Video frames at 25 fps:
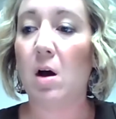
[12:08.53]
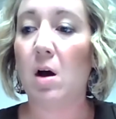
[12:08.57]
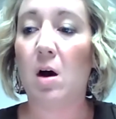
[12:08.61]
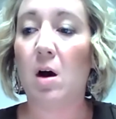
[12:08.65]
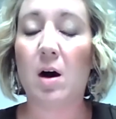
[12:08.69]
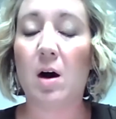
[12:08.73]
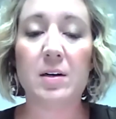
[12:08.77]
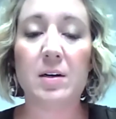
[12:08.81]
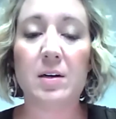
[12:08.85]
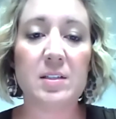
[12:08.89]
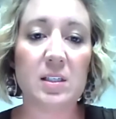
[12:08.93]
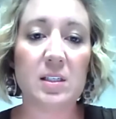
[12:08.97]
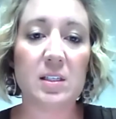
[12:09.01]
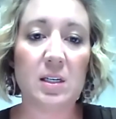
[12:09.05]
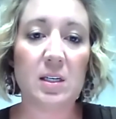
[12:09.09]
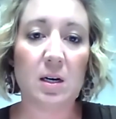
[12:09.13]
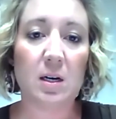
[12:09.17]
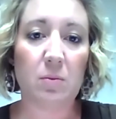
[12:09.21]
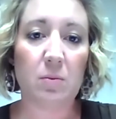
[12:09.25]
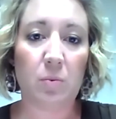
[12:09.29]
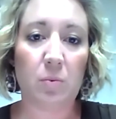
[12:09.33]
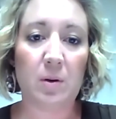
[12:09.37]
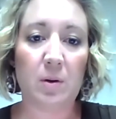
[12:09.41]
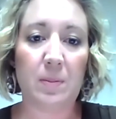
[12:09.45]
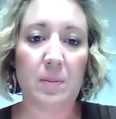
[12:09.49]
Honestly,
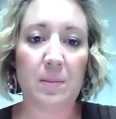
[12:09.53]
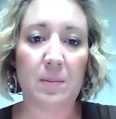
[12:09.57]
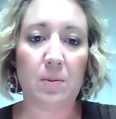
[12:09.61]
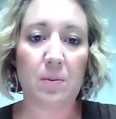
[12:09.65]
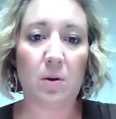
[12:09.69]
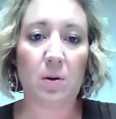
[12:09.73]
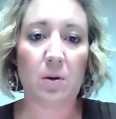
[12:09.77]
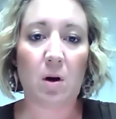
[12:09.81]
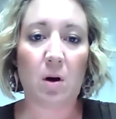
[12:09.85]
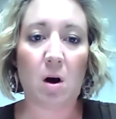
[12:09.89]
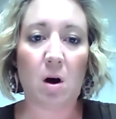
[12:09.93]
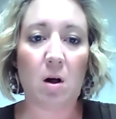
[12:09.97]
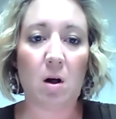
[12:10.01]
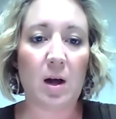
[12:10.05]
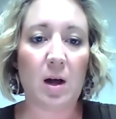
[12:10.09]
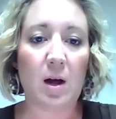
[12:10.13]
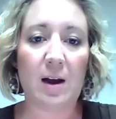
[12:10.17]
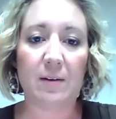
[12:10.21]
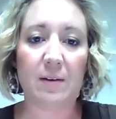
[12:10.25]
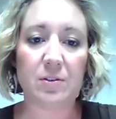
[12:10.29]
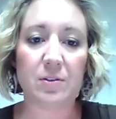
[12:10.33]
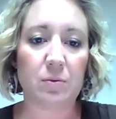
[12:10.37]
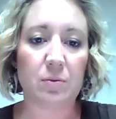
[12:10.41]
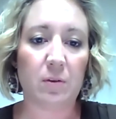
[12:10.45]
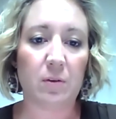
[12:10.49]
when people call, I
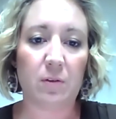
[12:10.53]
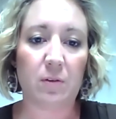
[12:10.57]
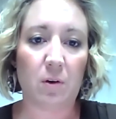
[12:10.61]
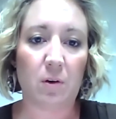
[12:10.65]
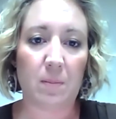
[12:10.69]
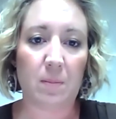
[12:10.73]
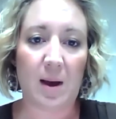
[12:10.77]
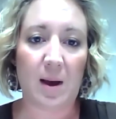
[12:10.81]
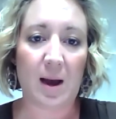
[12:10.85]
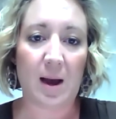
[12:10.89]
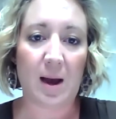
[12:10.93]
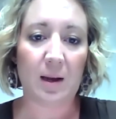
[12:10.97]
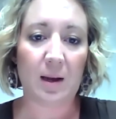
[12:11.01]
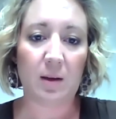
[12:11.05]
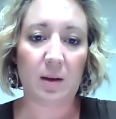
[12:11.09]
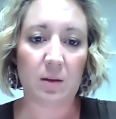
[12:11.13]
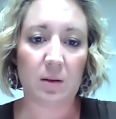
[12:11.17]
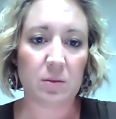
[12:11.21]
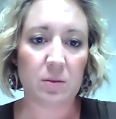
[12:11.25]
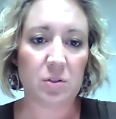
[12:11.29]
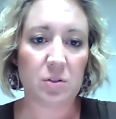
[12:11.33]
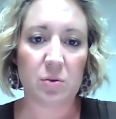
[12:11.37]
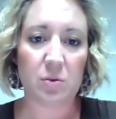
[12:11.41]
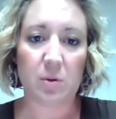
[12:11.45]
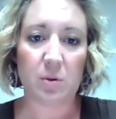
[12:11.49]
have to refer back
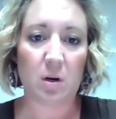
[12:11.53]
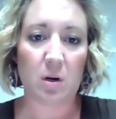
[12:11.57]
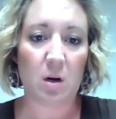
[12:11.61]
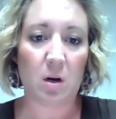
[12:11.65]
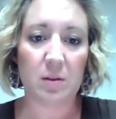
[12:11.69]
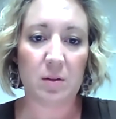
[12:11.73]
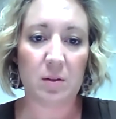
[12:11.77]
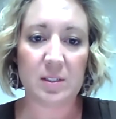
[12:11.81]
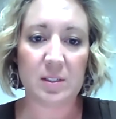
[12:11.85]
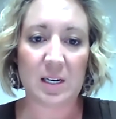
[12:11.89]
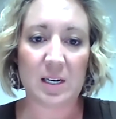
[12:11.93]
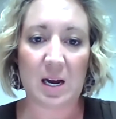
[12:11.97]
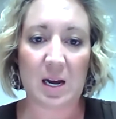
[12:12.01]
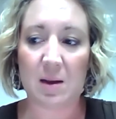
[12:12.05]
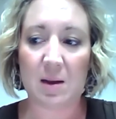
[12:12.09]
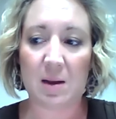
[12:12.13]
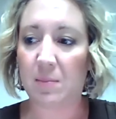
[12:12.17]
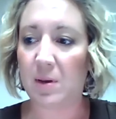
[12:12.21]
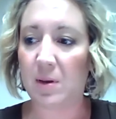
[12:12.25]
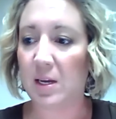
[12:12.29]
to it all the time.